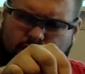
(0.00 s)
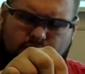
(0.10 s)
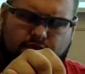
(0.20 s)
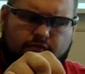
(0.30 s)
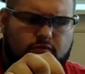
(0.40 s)
of
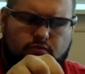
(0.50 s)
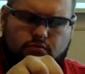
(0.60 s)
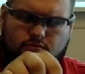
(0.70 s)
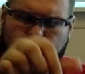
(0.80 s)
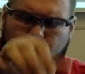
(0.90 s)
the
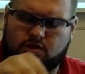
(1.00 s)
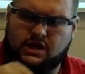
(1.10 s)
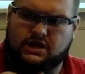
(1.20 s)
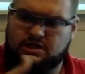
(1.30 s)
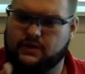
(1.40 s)

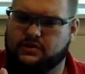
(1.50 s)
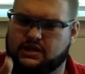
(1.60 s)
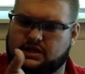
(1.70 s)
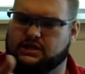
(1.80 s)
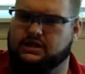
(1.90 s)
things, I would
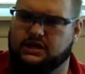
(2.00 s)
think that the